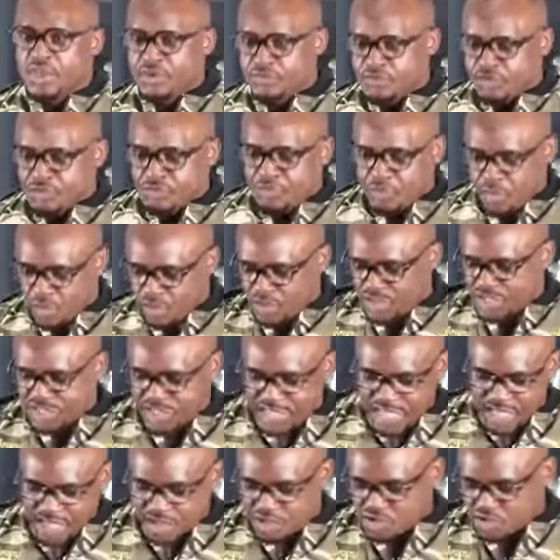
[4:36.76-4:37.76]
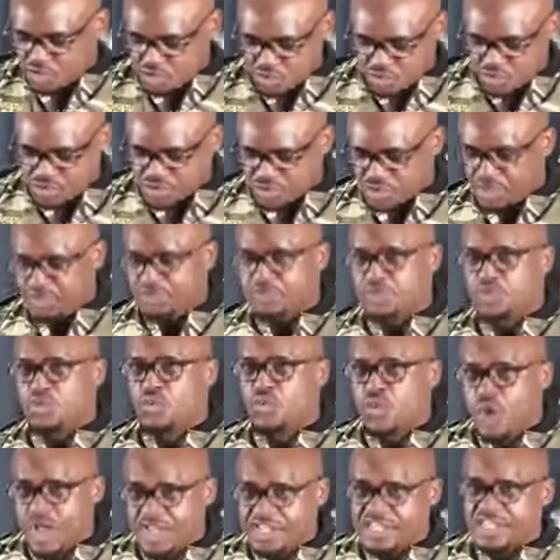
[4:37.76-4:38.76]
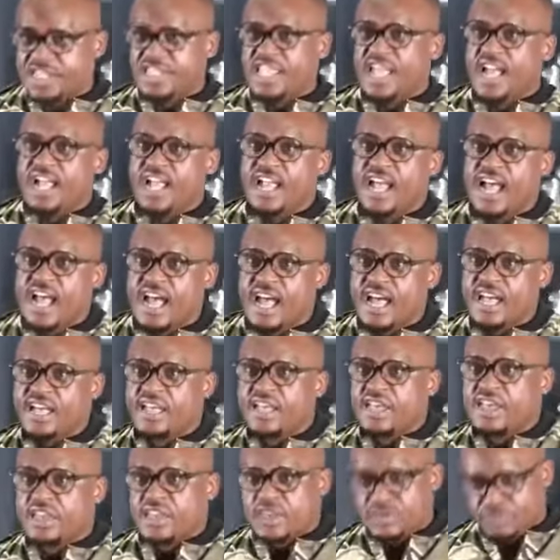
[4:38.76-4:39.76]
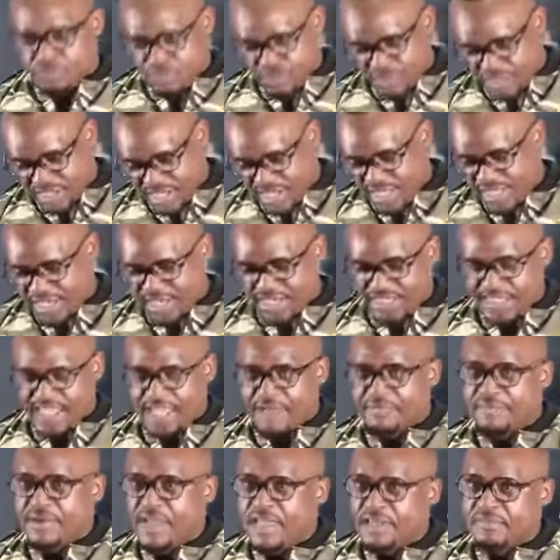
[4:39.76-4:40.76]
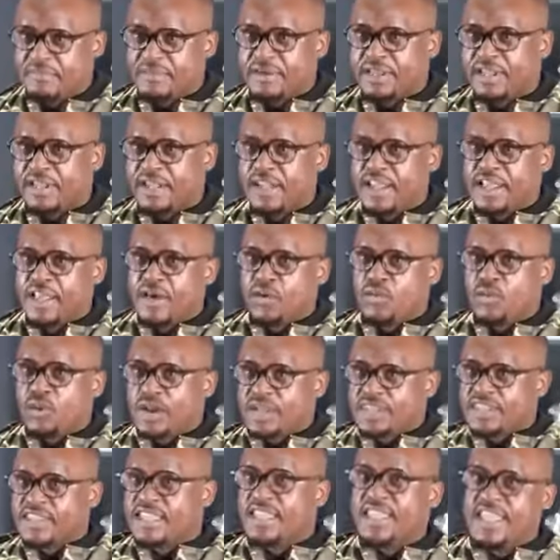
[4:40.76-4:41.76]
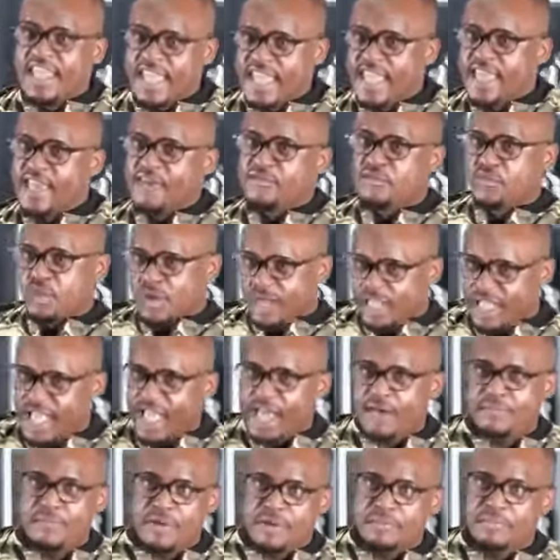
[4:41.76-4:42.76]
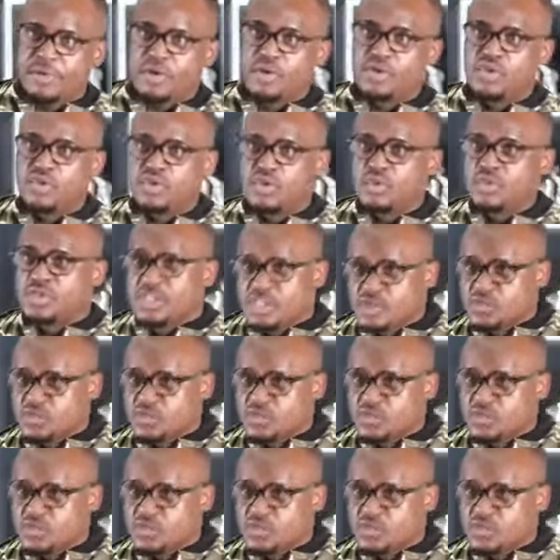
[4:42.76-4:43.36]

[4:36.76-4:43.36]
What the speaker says: if you polish their shoes, if you wash their car, if you carry their Bible, what they have will come upon you.